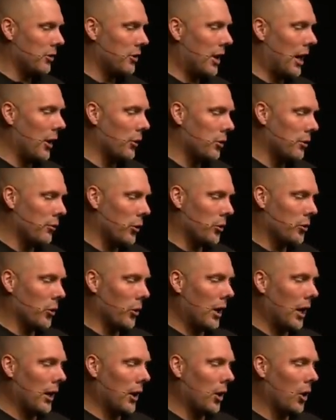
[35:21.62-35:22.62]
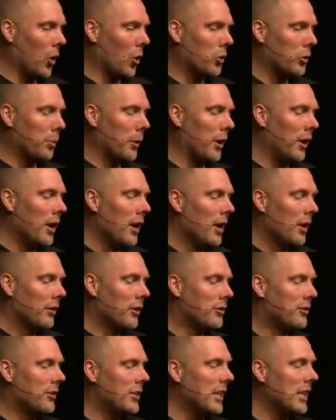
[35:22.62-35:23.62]
this controversial kind of coach. But
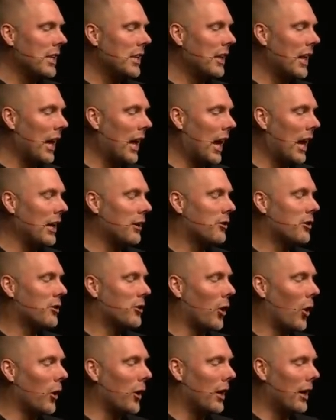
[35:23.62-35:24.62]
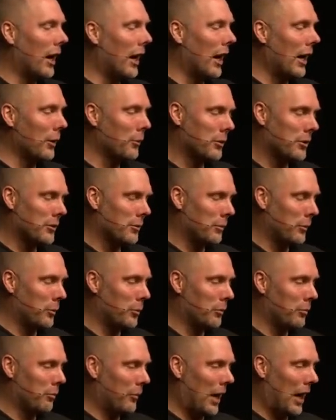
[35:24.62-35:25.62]
the scene that it started on, it was
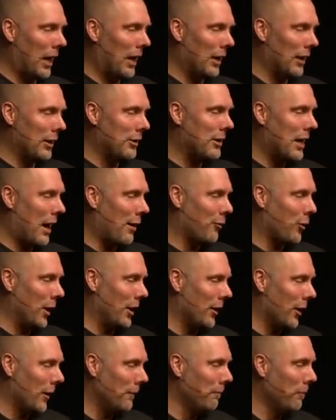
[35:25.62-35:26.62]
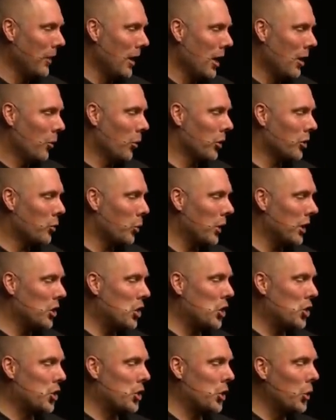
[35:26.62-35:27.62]
kind of at least halfway done, was when
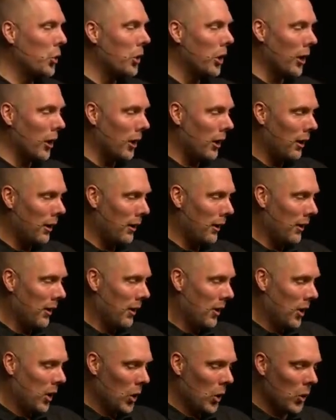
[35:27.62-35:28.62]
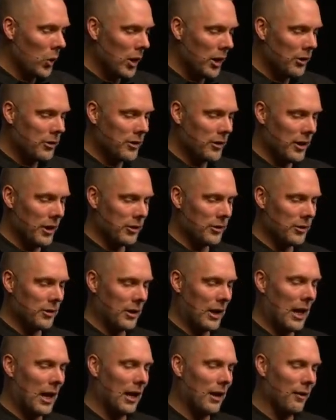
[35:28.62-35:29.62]
Shooter, who is this
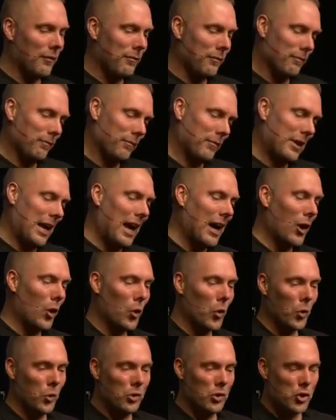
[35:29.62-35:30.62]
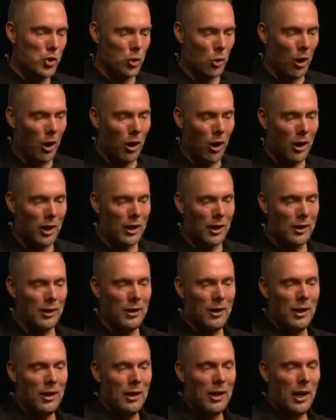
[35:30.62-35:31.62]
kind of town drunk
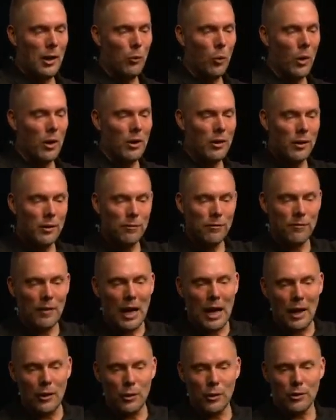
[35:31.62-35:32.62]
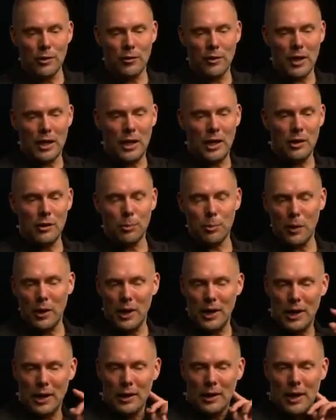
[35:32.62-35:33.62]
and one of the fathers of the kids
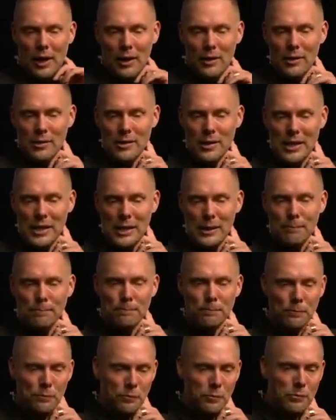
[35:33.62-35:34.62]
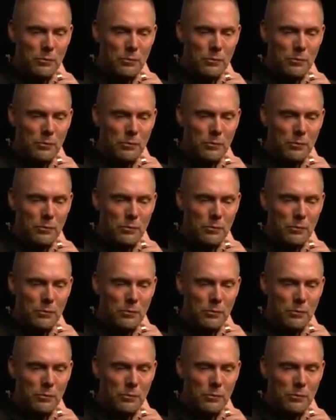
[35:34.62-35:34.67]
playing on the team,